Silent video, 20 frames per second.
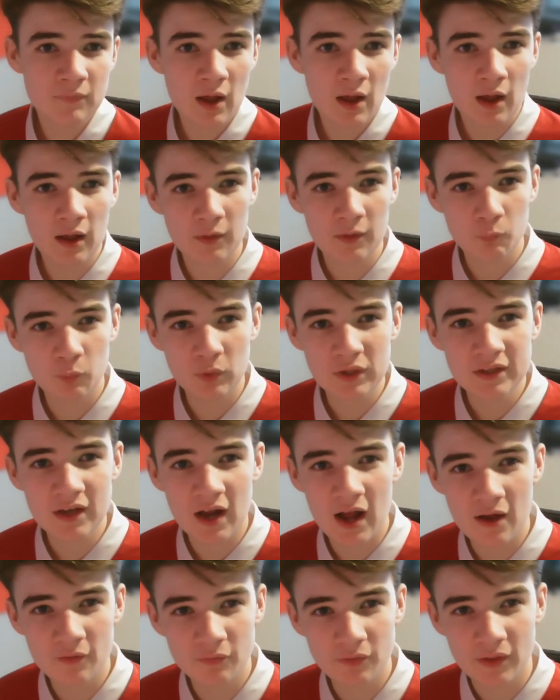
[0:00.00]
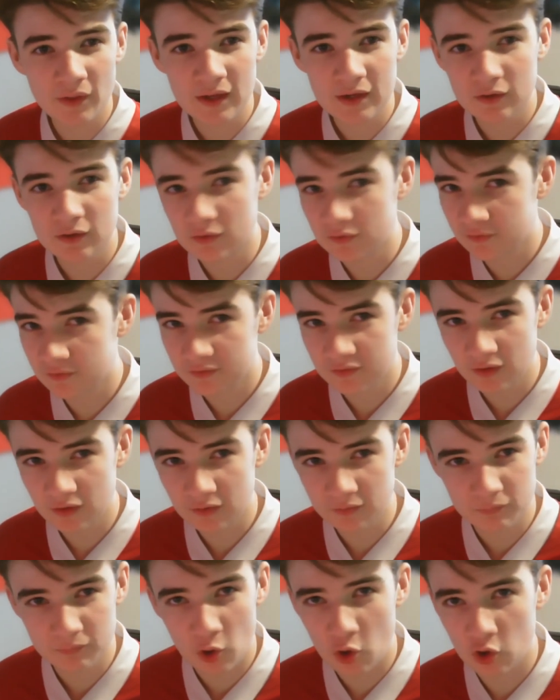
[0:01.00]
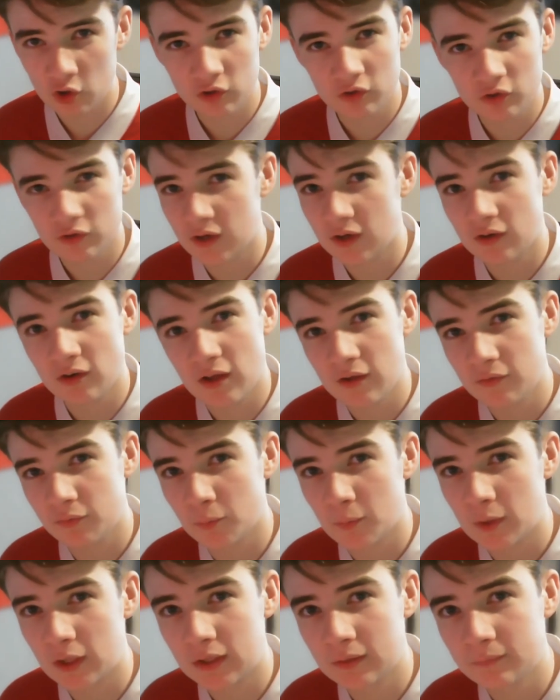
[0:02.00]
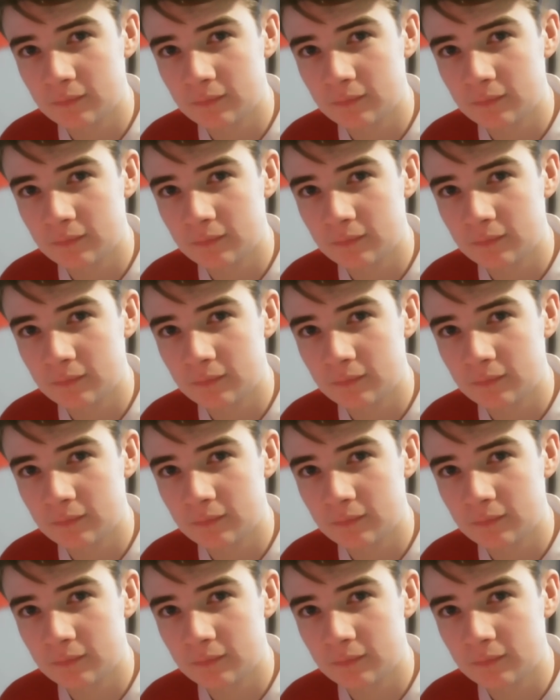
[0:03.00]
and a week and a half later, it's still not a good hair day for me.